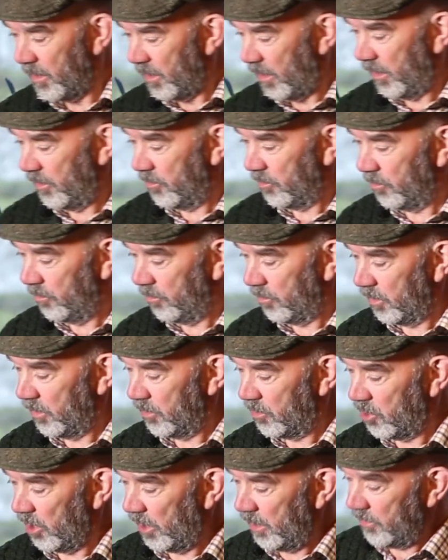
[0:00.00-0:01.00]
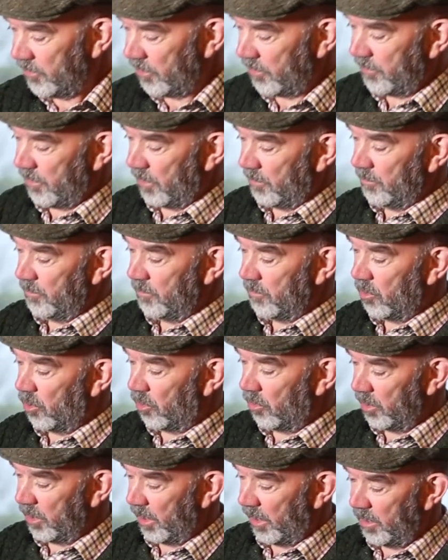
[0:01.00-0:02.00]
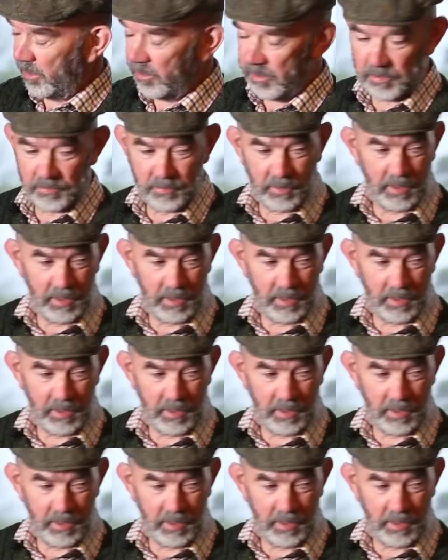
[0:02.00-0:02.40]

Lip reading: These shells are from Coney Island as